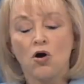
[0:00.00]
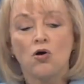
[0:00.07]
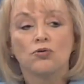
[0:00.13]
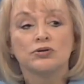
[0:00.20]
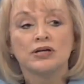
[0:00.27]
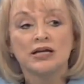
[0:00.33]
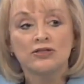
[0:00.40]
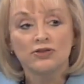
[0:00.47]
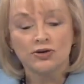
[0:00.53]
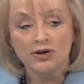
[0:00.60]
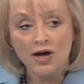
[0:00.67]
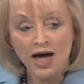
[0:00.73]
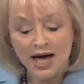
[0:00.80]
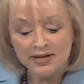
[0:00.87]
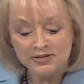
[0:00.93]
own either
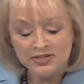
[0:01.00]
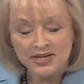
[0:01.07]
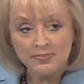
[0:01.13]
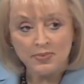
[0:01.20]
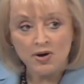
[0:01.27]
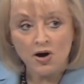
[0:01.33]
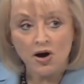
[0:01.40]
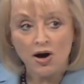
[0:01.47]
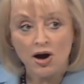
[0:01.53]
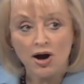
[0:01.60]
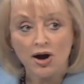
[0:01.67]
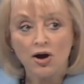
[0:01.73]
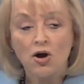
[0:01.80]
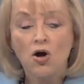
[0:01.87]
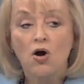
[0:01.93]
concept
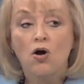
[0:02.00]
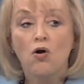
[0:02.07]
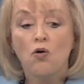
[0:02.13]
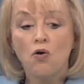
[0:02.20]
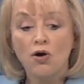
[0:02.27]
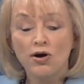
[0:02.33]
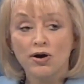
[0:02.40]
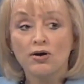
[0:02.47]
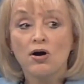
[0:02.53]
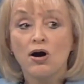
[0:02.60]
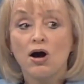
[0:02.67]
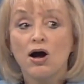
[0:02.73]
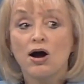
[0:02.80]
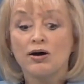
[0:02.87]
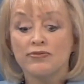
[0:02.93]
car or a
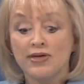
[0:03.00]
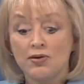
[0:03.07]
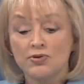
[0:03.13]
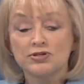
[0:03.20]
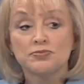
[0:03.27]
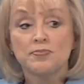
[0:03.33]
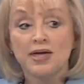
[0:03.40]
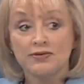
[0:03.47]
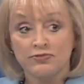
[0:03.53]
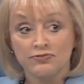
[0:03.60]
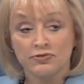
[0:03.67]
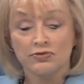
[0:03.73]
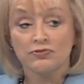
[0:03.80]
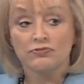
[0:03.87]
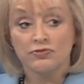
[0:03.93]
car that was meant
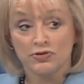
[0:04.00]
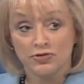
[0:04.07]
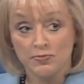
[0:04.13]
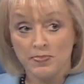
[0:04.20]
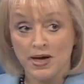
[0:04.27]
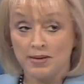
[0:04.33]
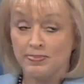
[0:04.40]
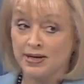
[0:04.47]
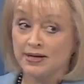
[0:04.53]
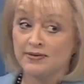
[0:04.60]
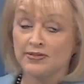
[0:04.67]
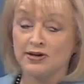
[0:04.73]
for, for the public.